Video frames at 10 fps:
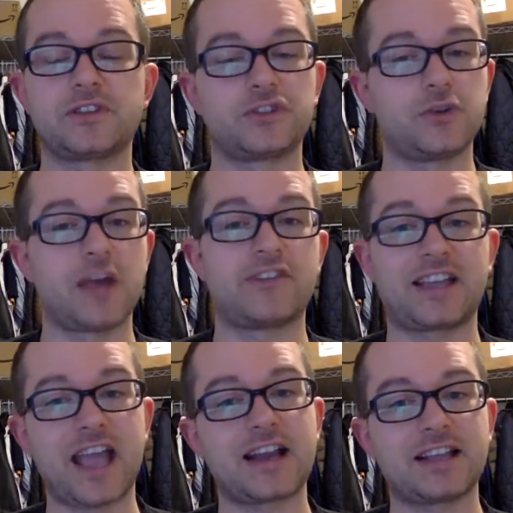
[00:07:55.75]
So you have a
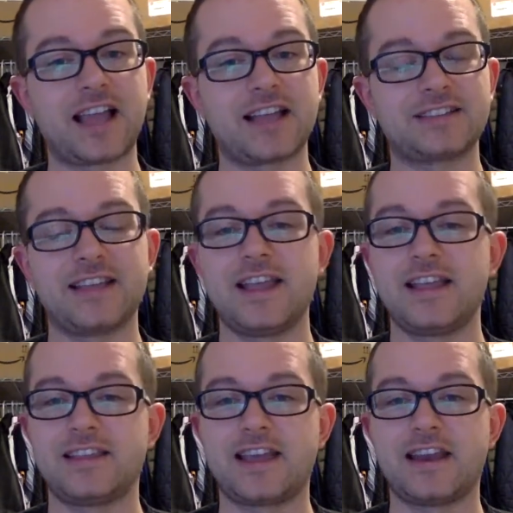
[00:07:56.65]
cat class
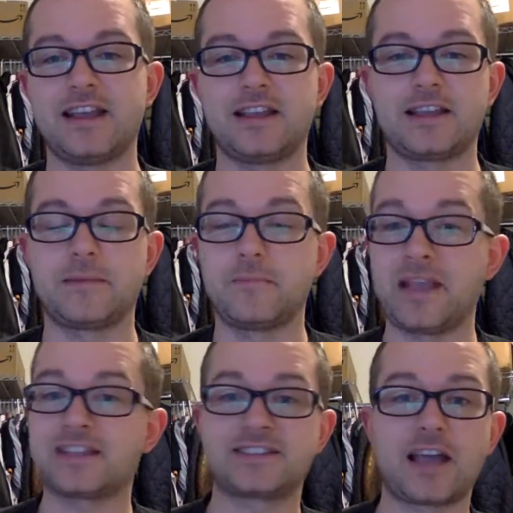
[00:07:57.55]
that can
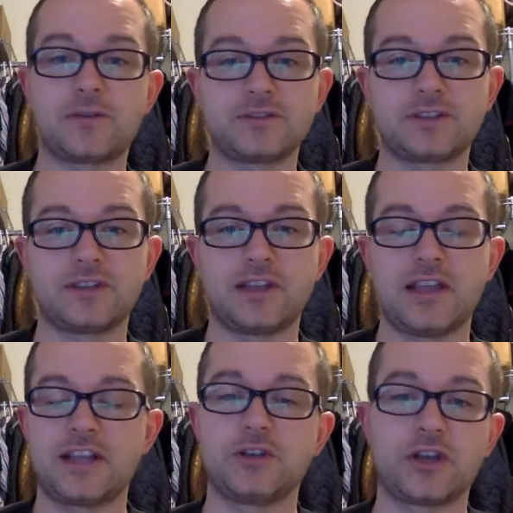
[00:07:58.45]
make a sound,
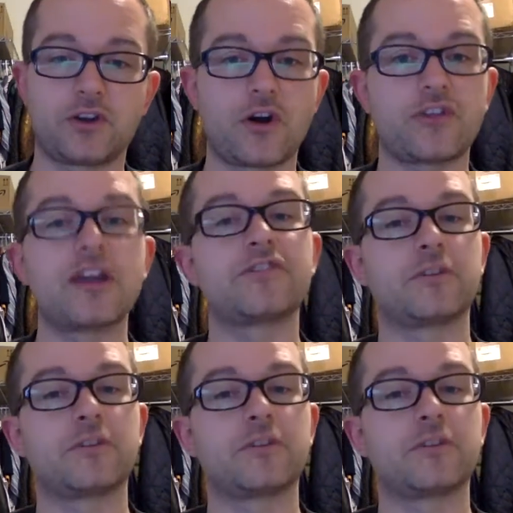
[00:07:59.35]
and you can call that